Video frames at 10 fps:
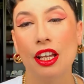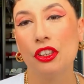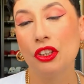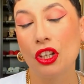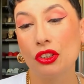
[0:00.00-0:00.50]

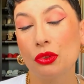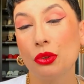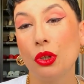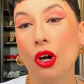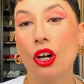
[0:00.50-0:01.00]
not
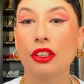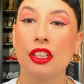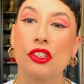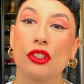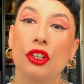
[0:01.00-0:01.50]
too hot,
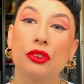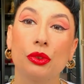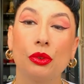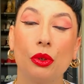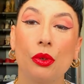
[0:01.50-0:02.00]
it's not
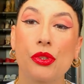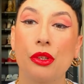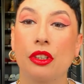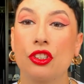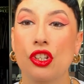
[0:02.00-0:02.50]
too cold, so
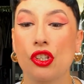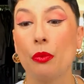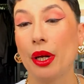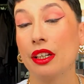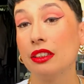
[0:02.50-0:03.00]
you can just
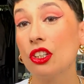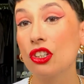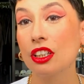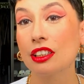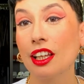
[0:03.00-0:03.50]
wear a
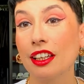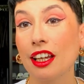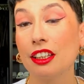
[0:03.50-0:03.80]
t-shirt like I